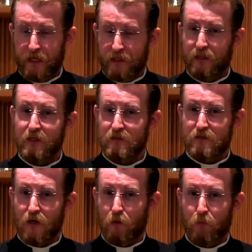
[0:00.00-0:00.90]
it leads
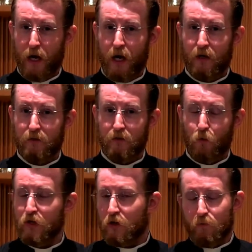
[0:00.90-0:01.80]
us down a path
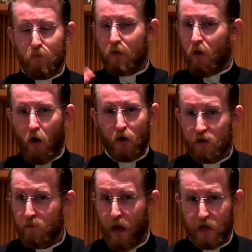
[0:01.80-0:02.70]
that we could
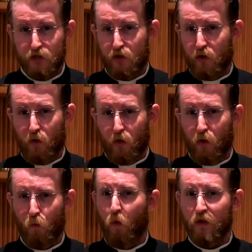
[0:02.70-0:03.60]
hardly imagine on our own,